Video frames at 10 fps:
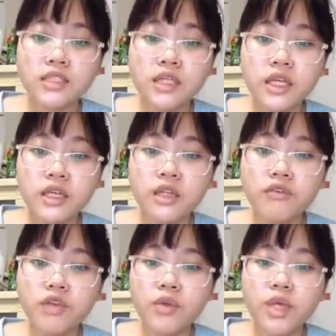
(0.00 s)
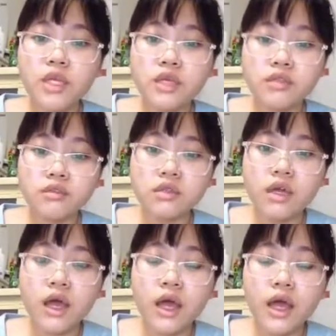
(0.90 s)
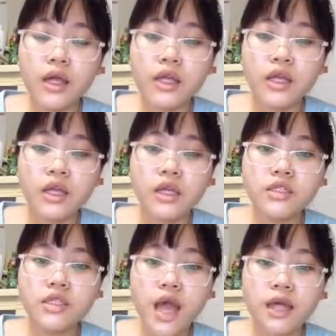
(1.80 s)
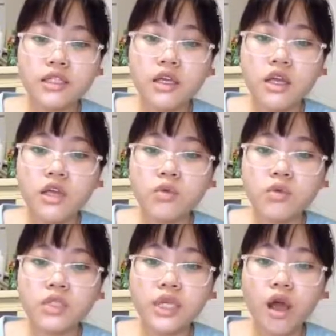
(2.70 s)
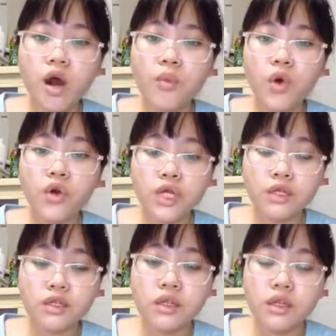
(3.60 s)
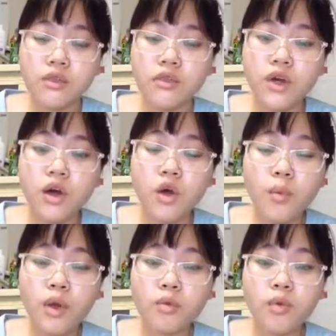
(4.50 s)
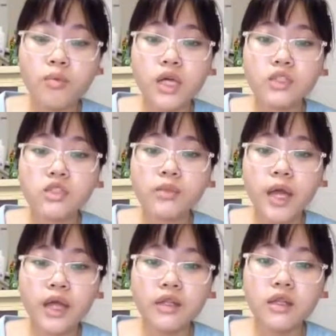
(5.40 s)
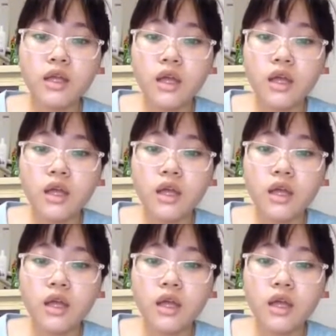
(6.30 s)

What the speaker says: in a few minutes, and he said it would take all morning. The woman replied to the man